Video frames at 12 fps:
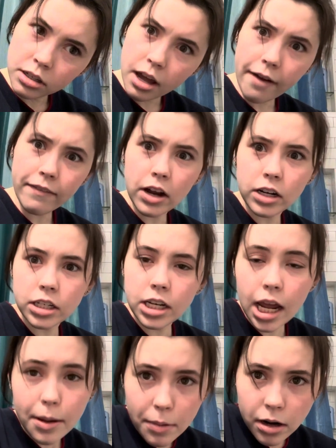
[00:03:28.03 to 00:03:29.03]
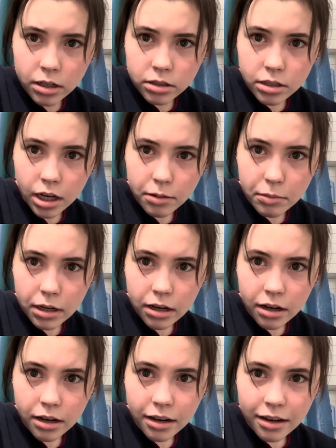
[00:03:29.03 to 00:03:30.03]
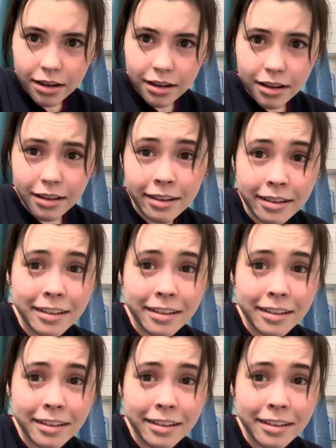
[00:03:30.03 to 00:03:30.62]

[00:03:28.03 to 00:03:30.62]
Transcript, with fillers: I found a tampon inside me.